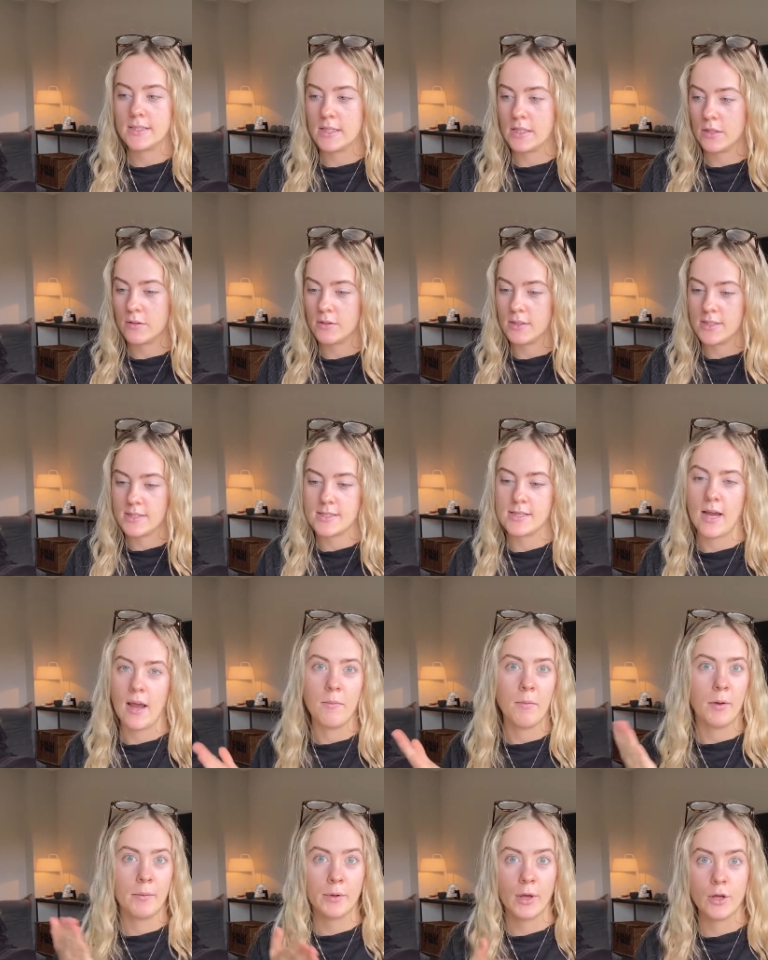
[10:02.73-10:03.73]
you at this
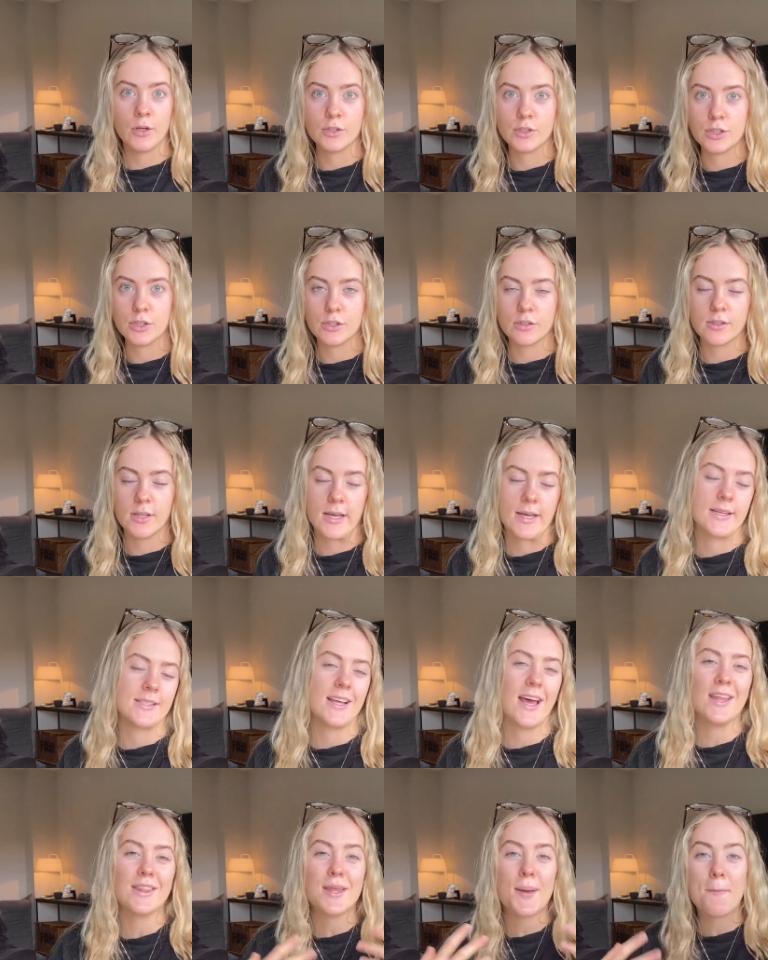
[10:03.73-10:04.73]
time, I'm going to do this.
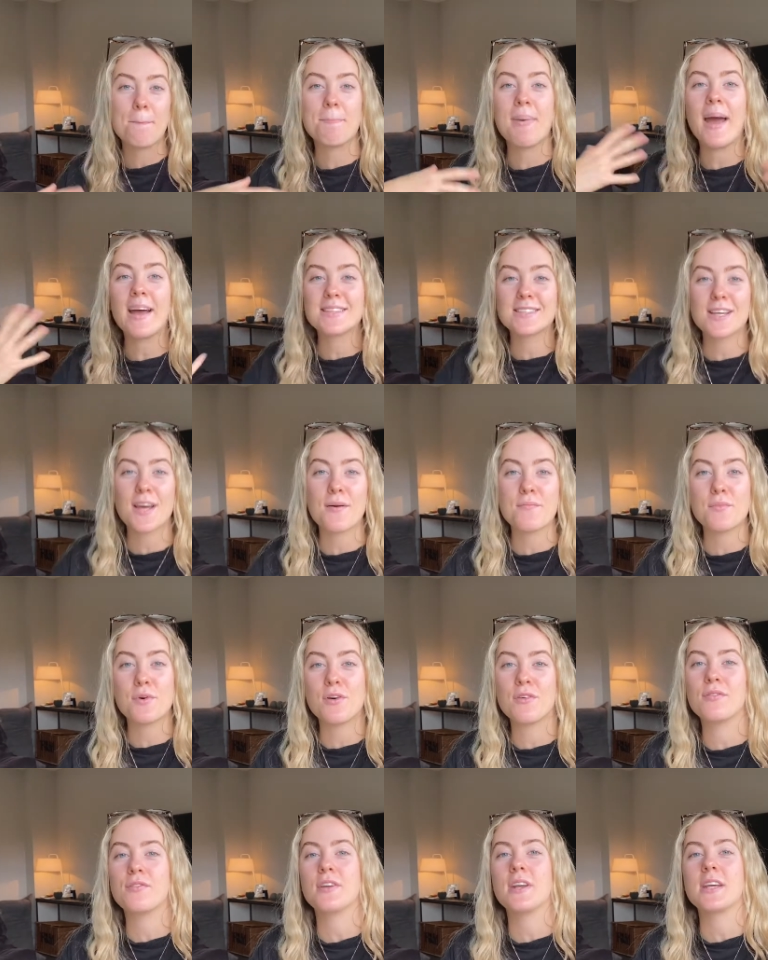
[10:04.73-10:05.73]
And the better and
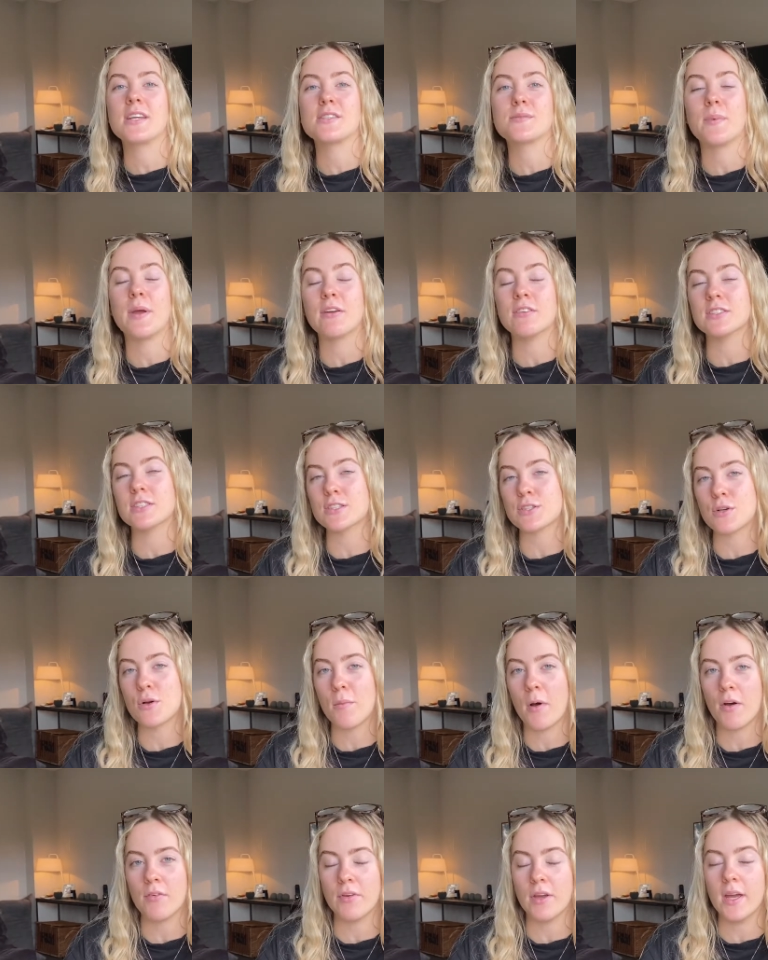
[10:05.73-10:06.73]
more fun experiences
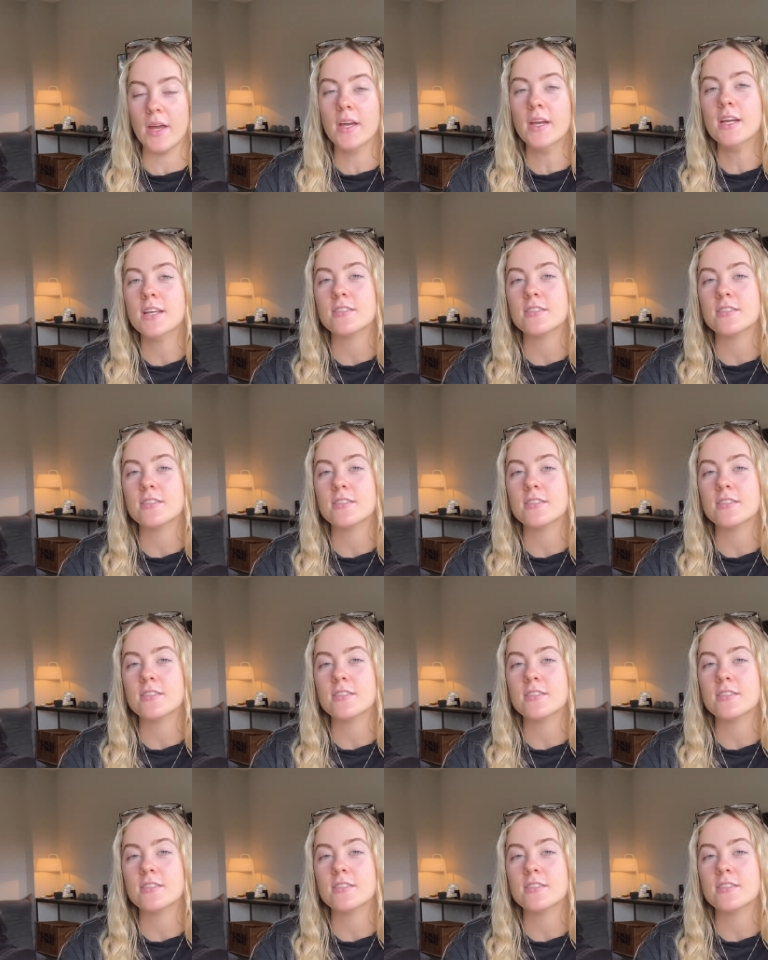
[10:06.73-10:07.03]
come off it.